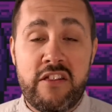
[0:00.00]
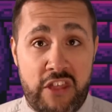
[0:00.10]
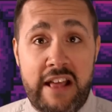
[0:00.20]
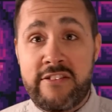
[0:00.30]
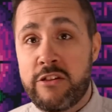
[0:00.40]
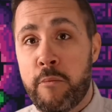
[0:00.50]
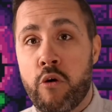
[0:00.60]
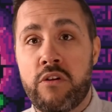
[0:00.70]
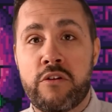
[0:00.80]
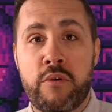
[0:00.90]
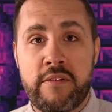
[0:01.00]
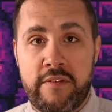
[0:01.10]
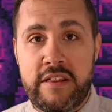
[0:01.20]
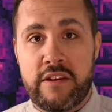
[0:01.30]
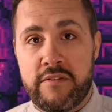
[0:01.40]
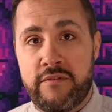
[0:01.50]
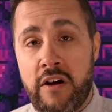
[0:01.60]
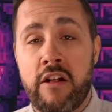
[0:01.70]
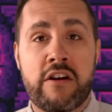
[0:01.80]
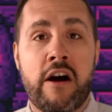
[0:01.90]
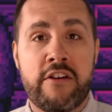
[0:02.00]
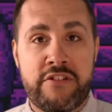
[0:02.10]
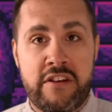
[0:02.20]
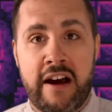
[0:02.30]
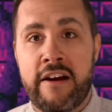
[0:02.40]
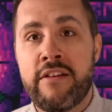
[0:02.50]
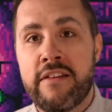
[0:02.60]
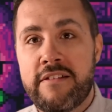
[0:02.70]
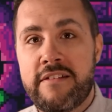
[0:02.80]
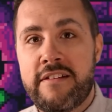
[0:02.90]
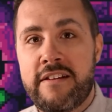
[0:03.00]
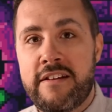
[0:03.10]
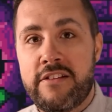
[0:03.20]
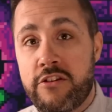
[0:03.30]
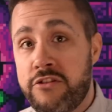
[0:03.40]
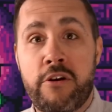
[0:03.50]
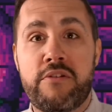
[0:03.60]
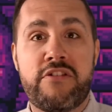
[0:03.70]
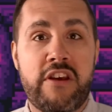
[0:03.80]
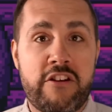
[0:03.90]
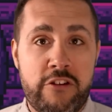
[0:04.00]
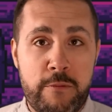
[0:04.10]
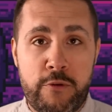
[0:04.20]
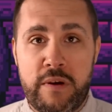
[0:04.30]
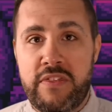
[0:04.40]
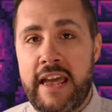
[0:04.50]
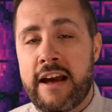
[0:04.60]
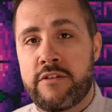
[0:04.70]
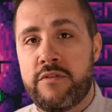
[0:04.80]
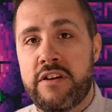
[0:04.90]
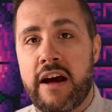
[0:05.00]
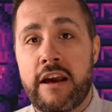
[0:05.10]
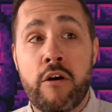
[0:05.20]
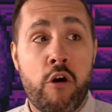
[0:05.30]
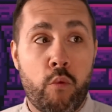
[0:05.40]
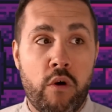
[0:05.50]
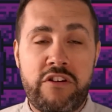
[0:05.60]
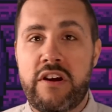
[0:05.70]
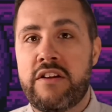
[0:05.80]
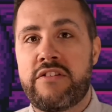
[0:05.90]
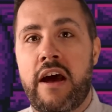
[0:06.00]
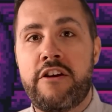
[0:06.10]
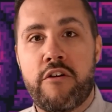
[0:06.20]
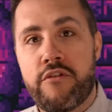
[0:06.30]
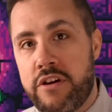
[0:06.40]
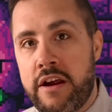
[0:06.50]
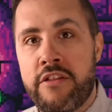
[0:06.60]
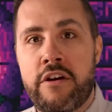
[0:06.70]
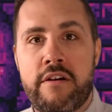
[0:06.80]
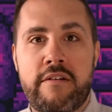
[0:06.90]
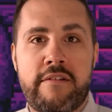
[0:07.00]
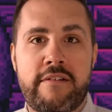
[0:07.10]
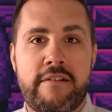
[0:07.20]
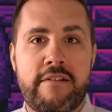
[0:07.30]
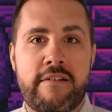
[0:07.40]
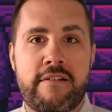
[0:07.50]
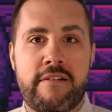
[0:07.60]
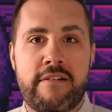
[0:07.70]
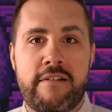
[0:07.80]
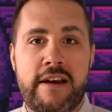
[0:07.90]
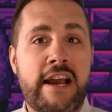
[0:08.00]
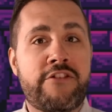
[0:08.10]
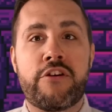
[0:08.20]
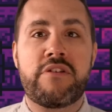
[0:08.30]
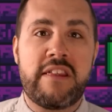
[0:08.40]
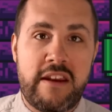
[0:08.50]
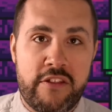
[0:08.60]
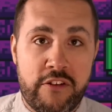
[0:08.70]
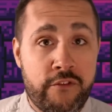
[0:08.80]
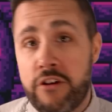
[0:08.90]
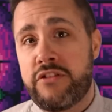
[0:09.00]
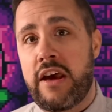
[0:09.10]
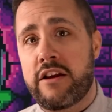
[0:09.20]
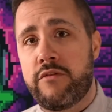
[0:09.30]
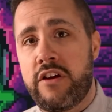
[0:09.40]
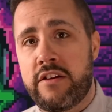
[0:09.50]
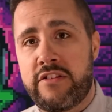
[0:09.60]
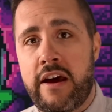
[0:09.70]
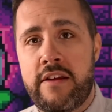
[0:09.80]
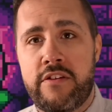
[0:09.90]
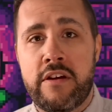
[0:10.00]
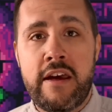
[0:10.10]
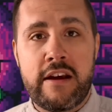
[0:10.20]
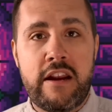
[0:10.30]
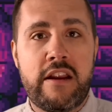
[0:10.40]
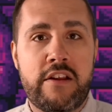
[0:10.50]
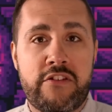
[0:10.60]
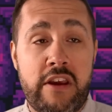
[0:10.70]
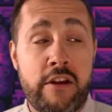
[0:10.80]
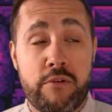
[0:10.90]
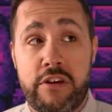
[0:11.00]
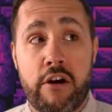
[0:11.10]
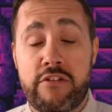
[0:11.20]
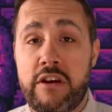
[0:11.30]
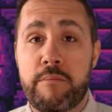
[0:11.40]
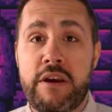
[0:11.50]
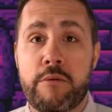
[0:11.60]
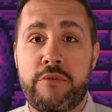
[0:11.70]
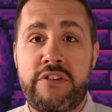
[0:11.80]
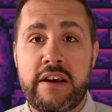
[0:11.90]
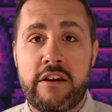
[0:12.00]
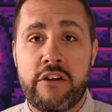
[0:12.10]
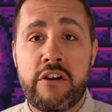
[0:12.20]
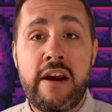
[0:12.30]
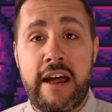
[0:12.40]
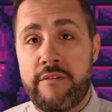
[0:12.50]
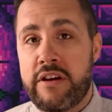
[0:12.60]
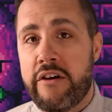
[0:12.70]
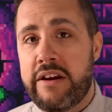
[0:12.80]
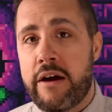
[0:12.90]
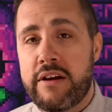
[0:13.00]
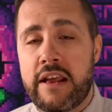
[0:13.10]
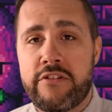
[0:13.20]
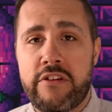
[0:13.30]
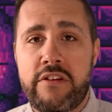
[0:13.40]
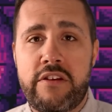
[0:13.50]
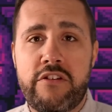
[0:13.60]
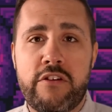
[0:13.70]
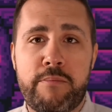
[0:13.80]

that's the moral equivalent of Holocaust denial. There's no distinction between the act of denying one genocide over another. It's certainly not the first act of genocide the Canadian state, or the RCMP in particular, have carried out against Indigenous